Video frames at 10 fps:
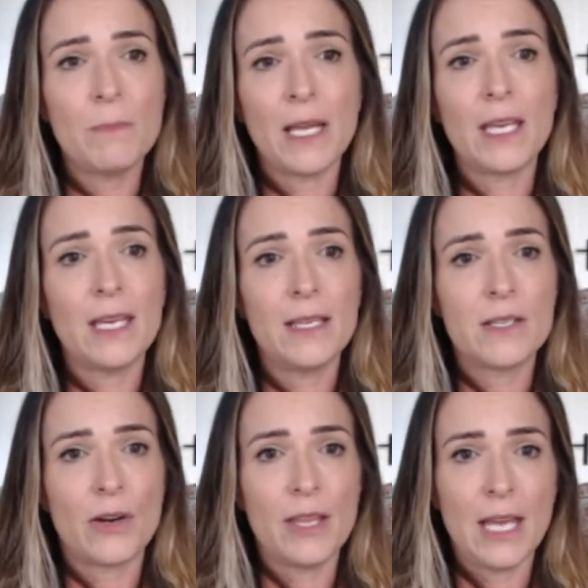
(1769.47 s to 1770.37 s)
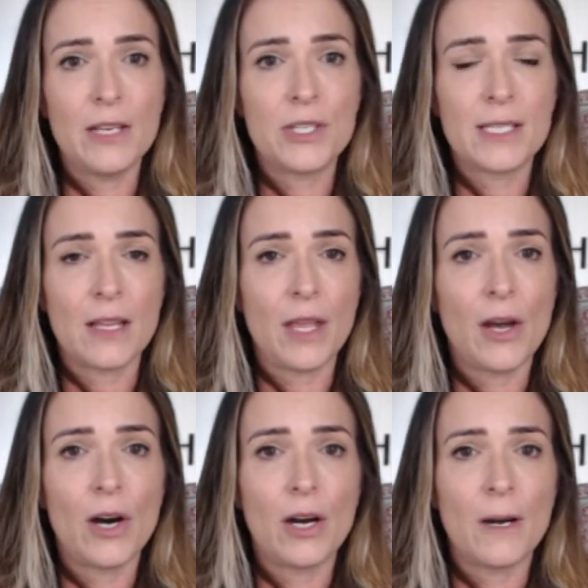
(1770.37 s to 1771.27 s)
my kids are the ages that they
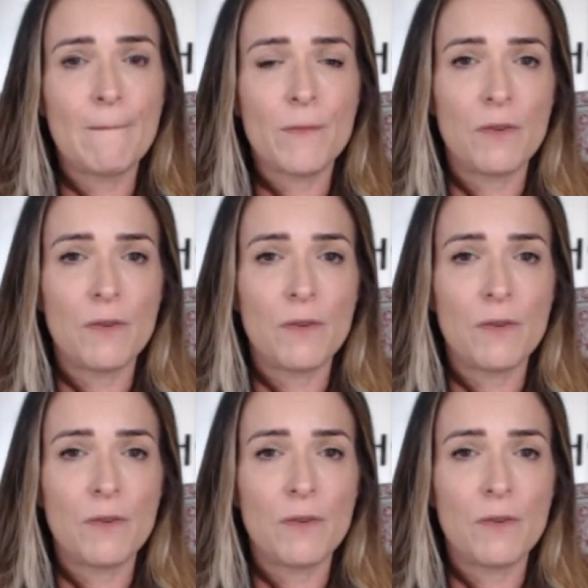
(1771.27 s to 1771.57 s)
are,